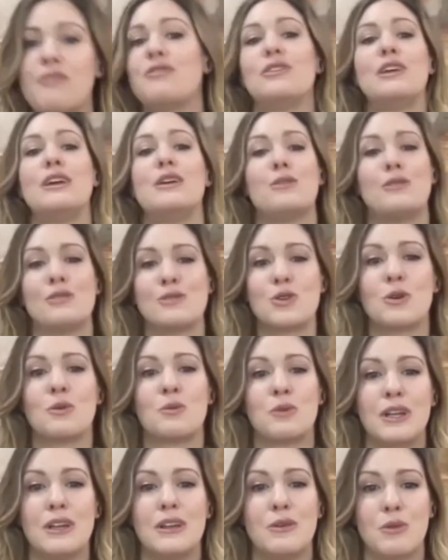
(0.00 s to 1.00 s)
leaders are
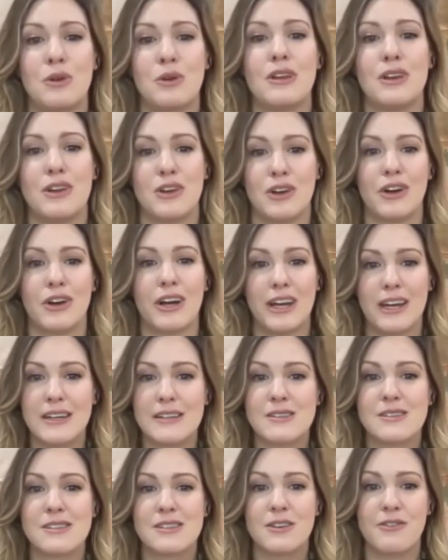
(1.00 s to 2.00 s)
really, really
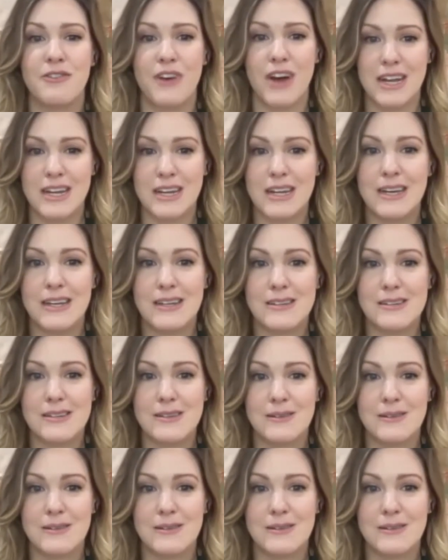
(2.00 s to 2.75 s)
curious to find it.